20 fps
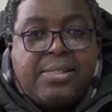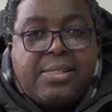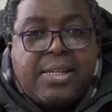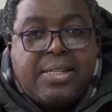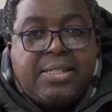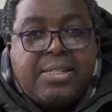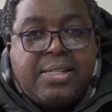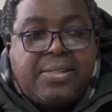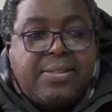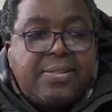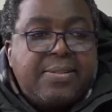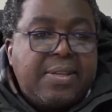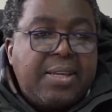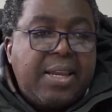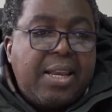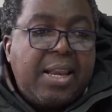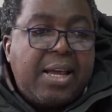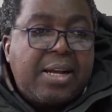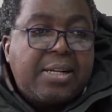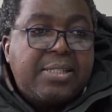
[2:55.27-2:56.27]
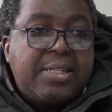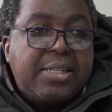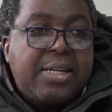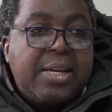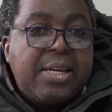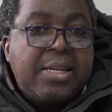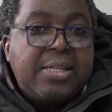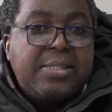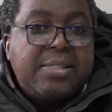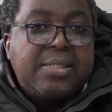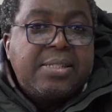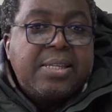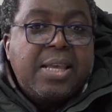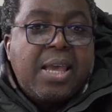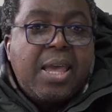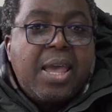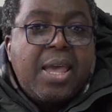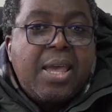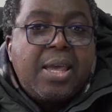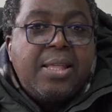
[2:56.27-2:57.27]
such as Lactalis.
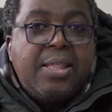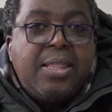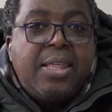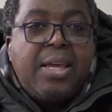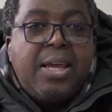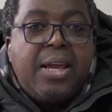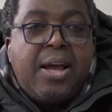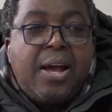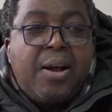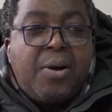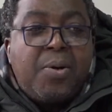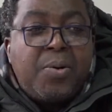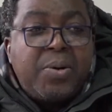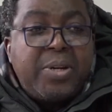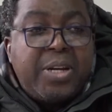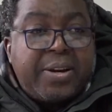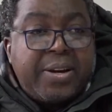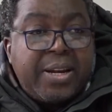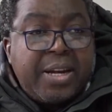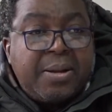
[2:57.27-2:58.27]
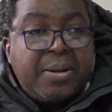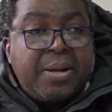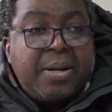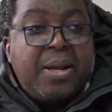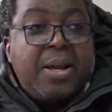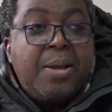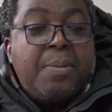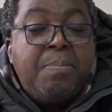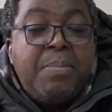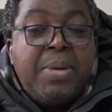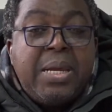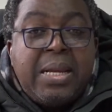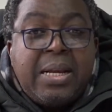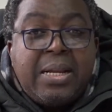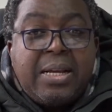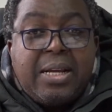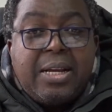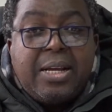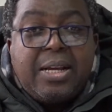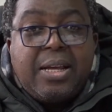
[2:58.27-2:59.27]
They are ordering
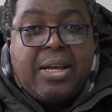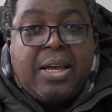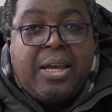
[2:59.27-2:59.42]
milk